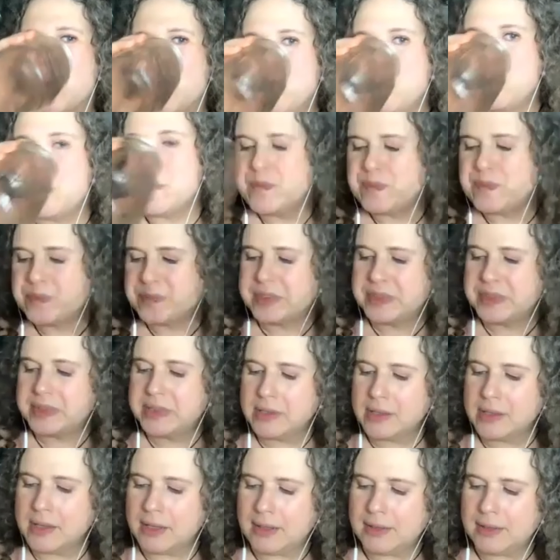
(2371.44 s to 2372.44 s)

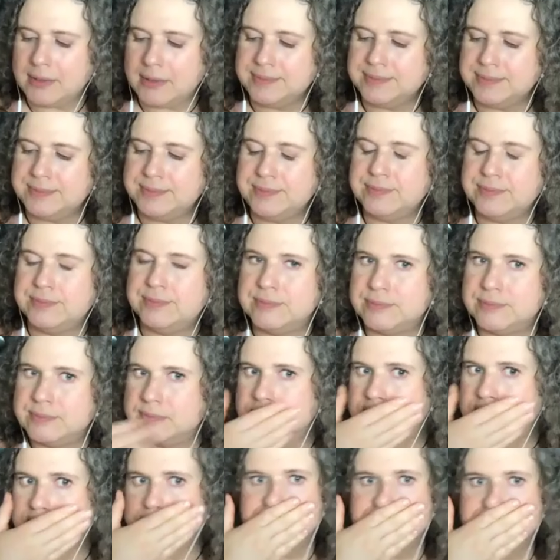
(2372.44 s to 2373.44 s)

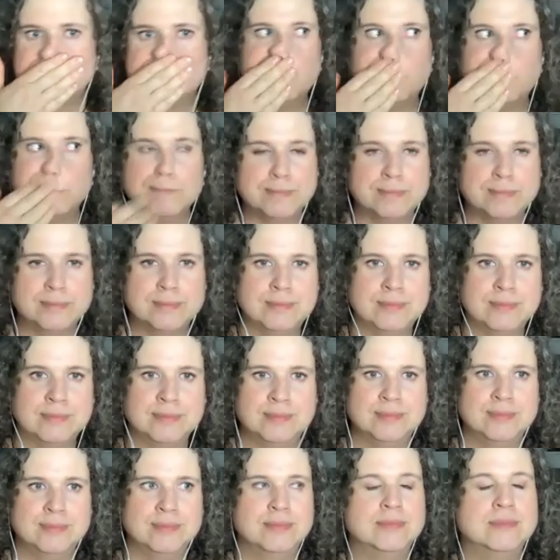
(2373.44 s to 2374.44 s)

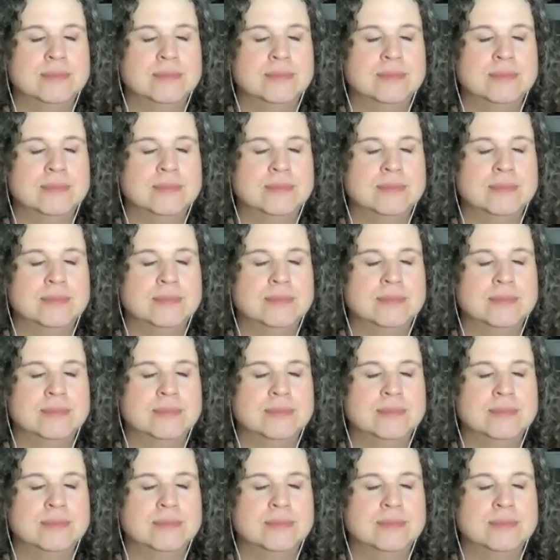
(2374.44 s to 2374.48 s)
(not speaking)